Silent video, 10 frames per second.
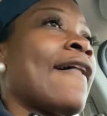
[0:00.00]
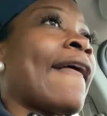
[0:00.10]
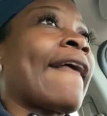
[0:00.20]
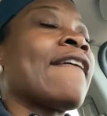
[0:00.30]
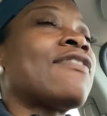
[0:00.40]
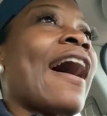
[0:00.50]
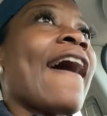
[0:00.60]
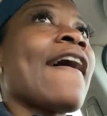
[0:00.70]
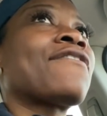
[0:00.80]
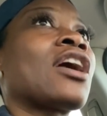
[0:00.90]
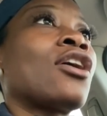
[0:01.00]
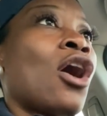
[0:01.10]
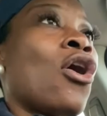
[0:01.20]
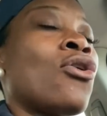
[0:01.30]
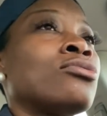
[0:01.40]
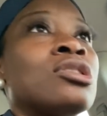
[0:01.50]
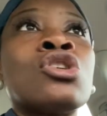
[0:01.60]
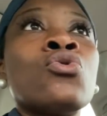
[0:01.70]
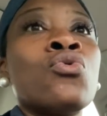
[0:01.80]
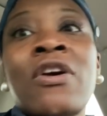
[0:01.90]
Like if I have to go
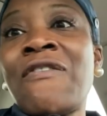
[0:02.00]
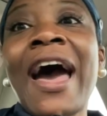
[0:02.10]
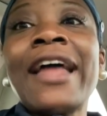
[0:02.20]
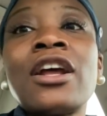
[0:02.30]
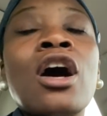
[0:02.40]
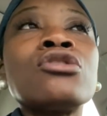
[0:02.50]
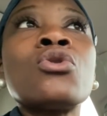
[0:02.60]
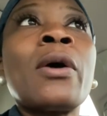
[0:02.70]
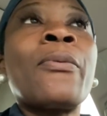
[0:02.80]
to if I had to go to an